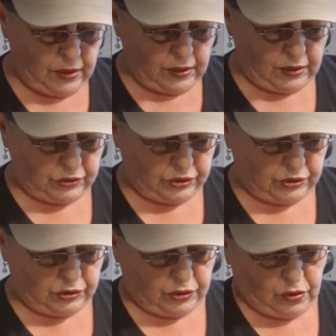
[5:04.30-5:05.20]
And
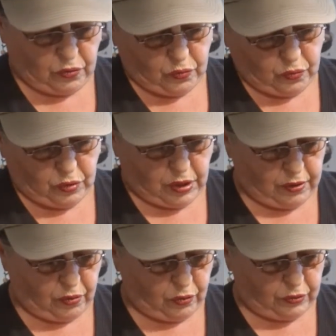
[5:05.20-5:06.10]
so
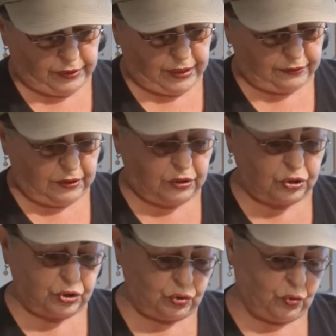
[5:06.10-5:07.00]
all ethnic
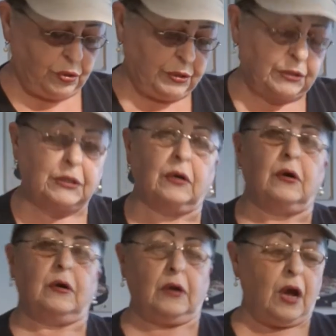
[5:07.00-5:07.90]
stores
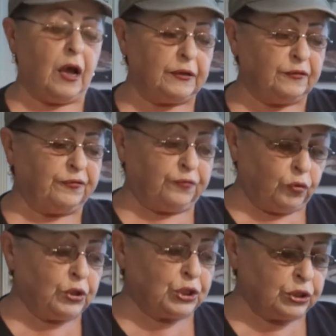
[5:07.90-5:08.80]
are
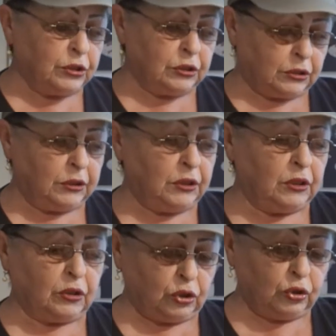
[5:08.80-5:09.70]

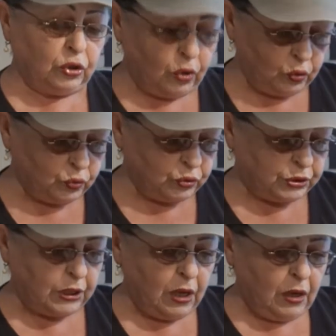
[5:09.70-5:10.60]
unfortunately
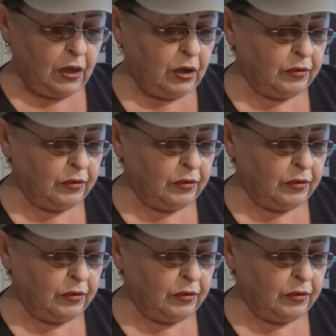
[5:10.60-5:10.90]
closed.